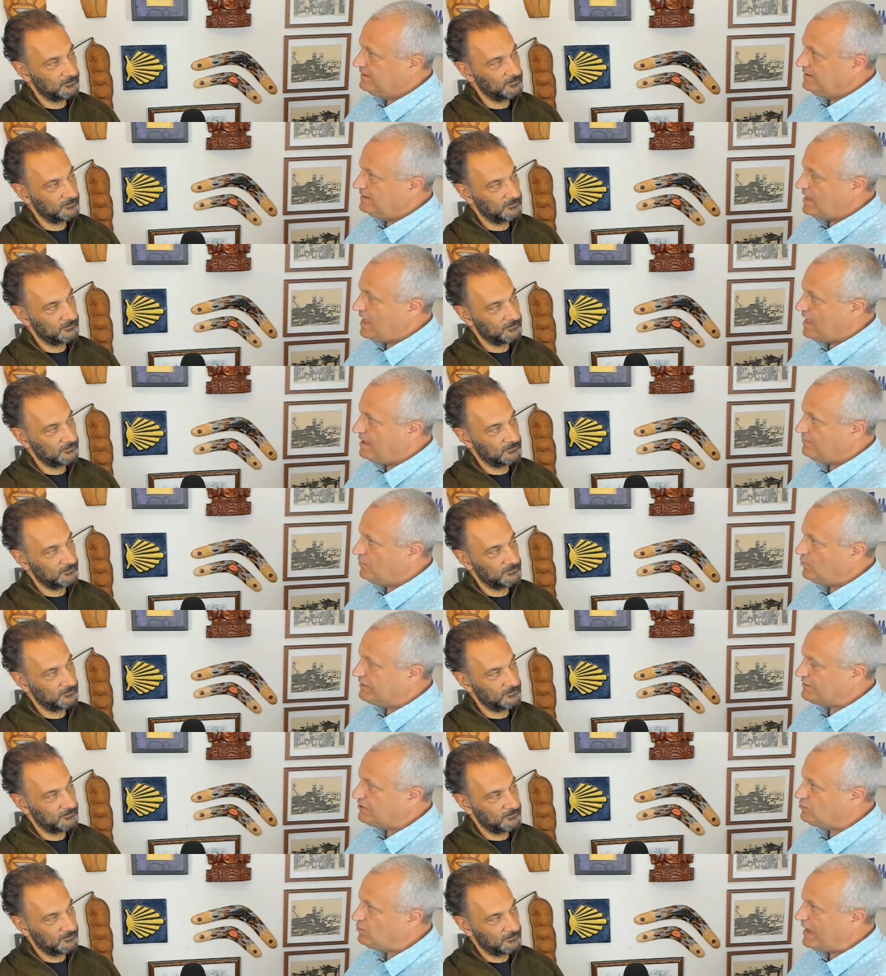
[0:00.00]
Speaker 1: um,
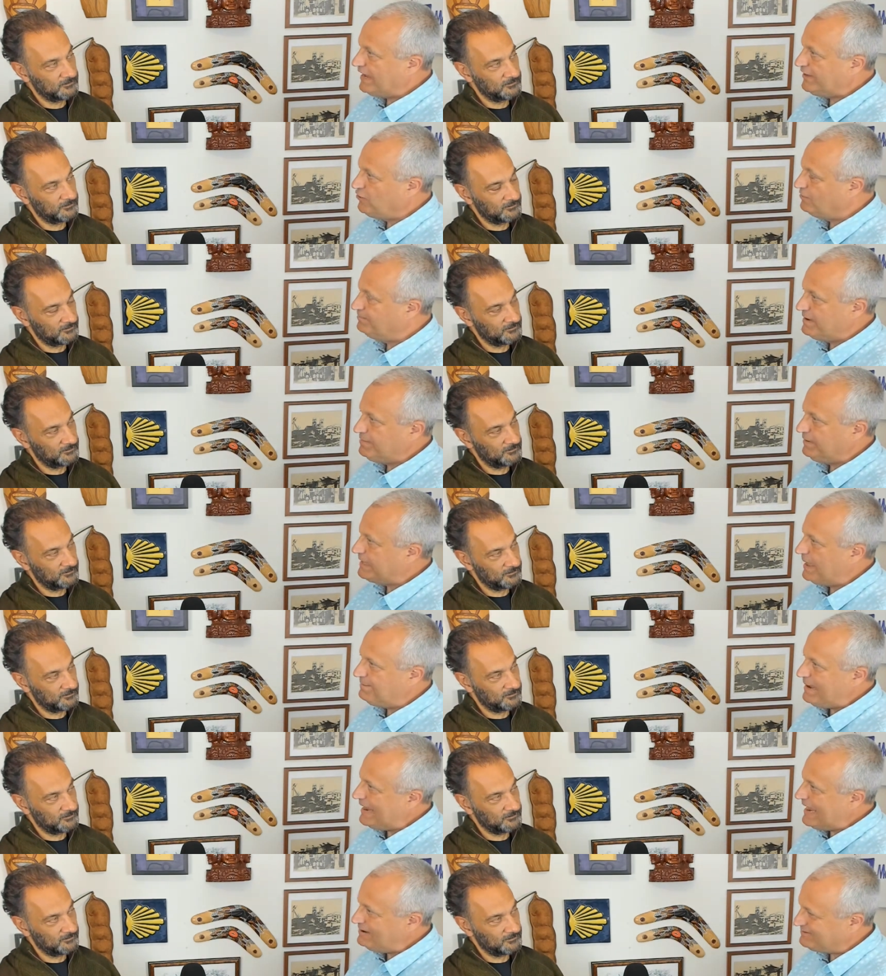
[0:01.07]
which is why young people can't
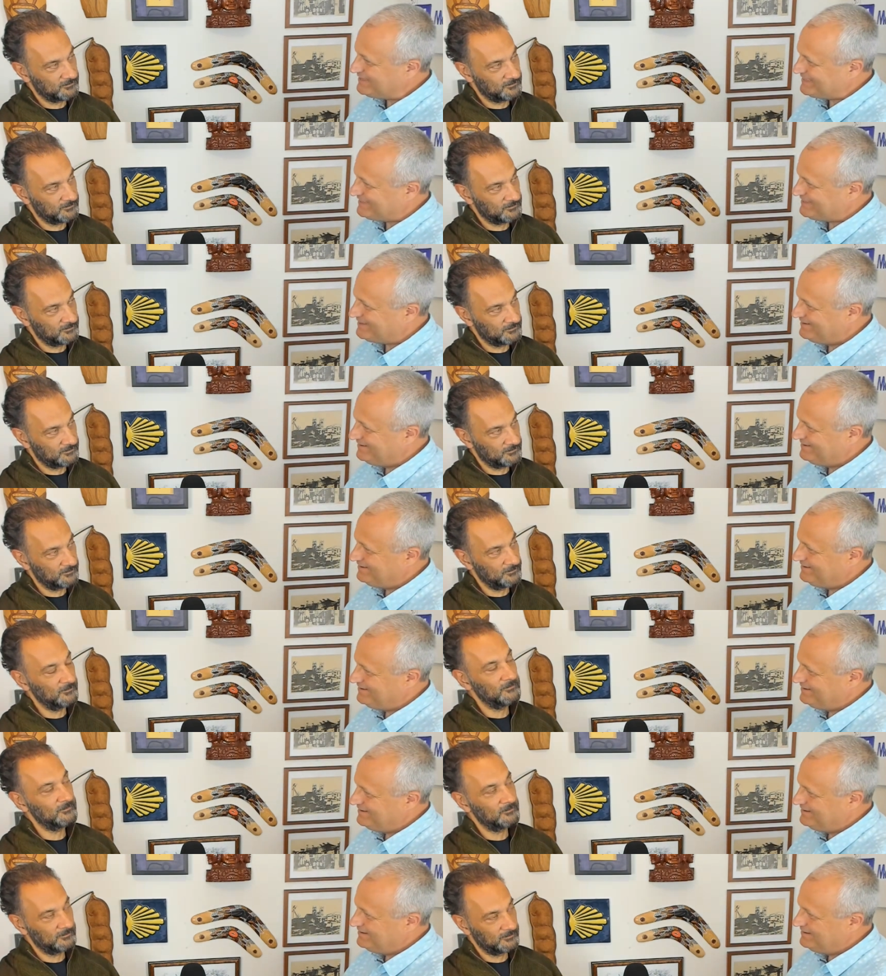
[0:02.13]
buy houses. Mm.